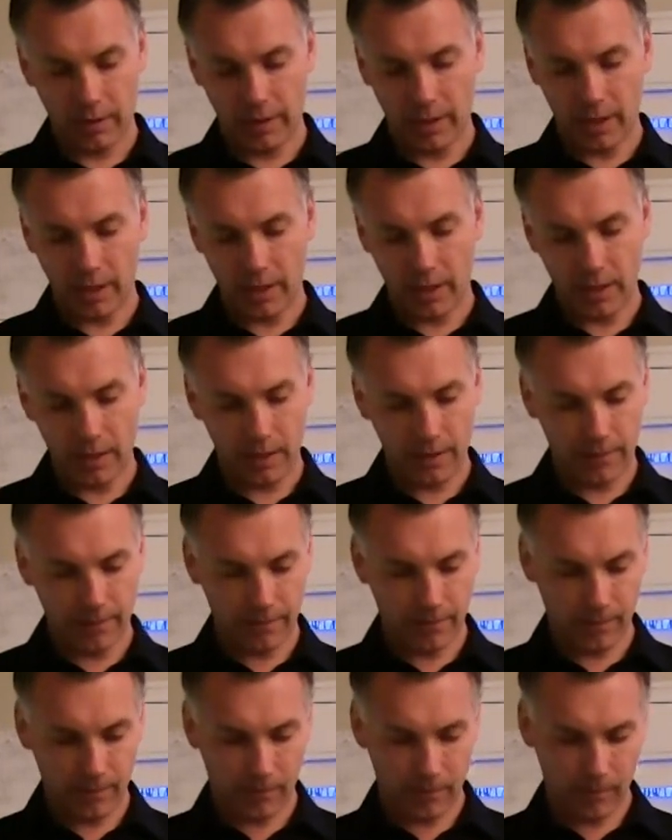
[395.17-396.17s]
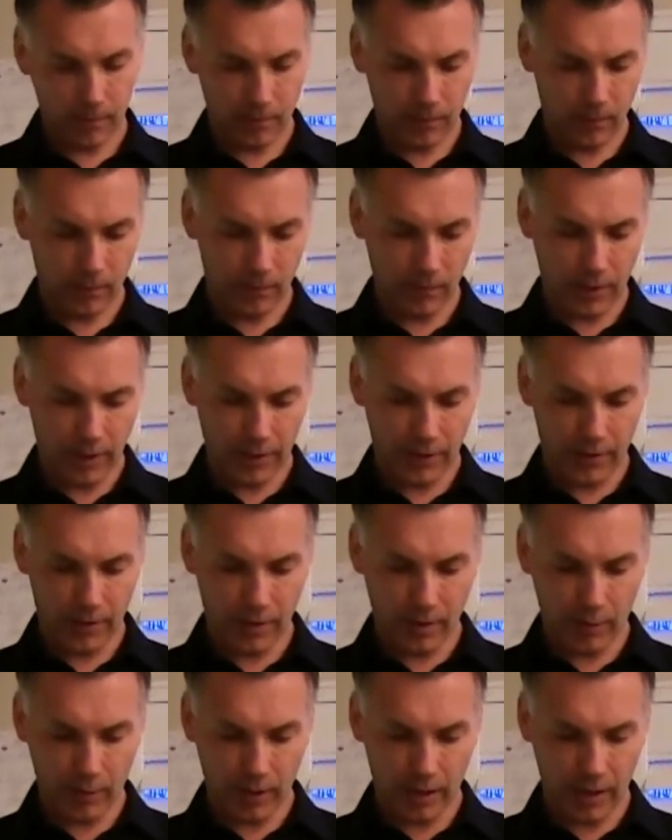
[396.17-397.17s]
Then let's
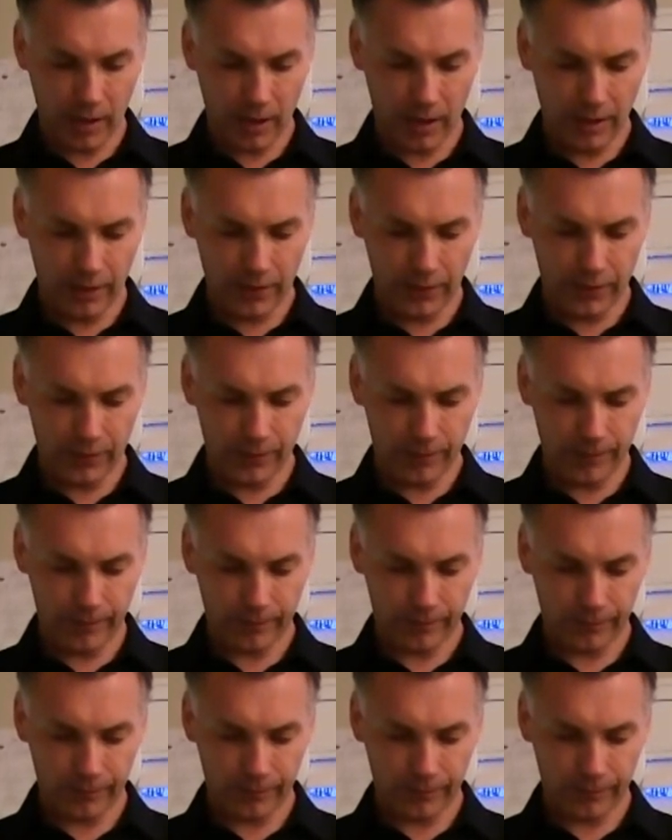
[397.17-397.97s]
see what else.